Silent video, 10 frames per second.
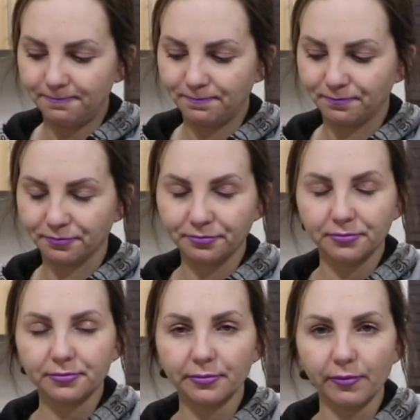
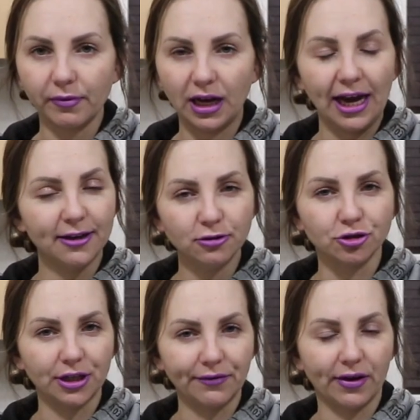I don't
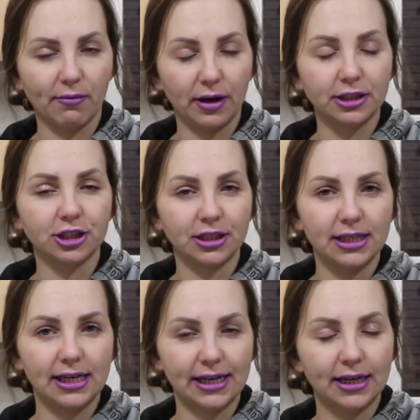drink very much
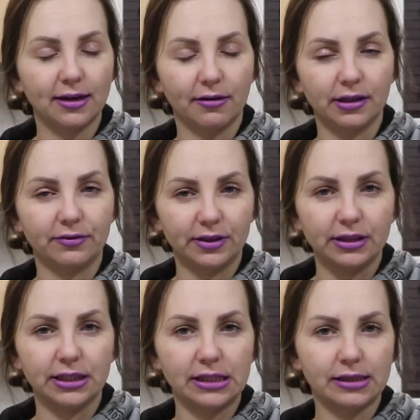and I can already
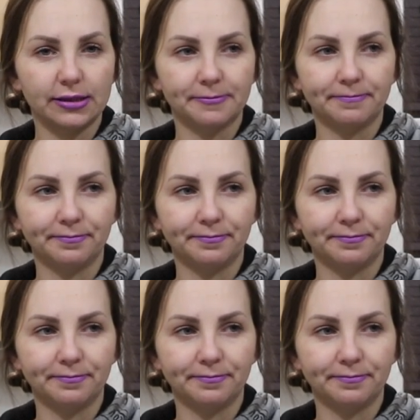feel this.